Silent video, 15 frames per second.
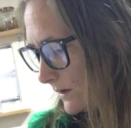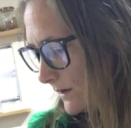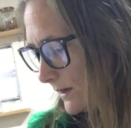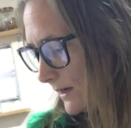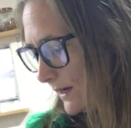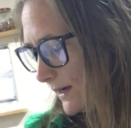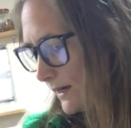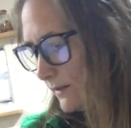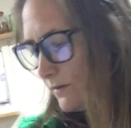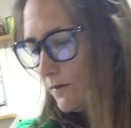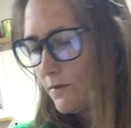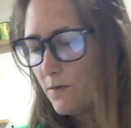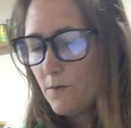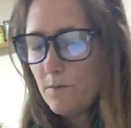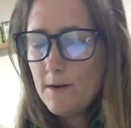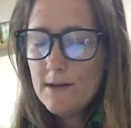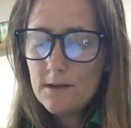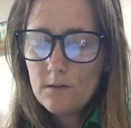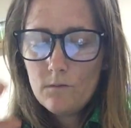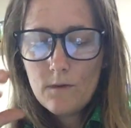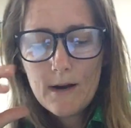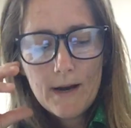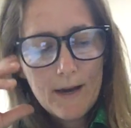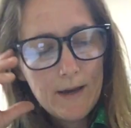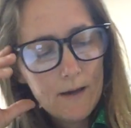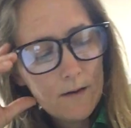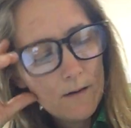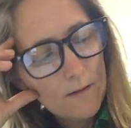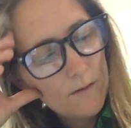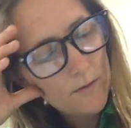And the reason why
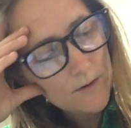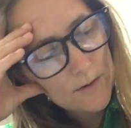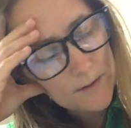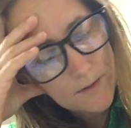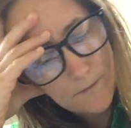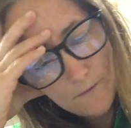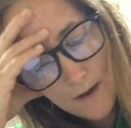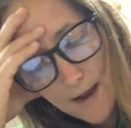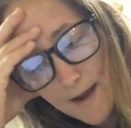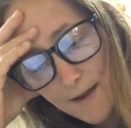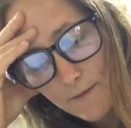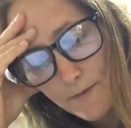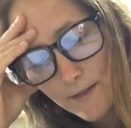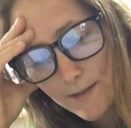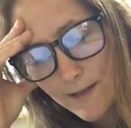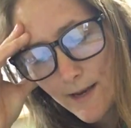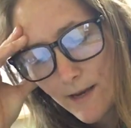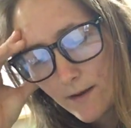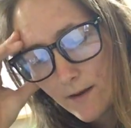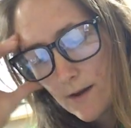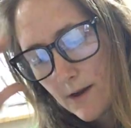there's five is like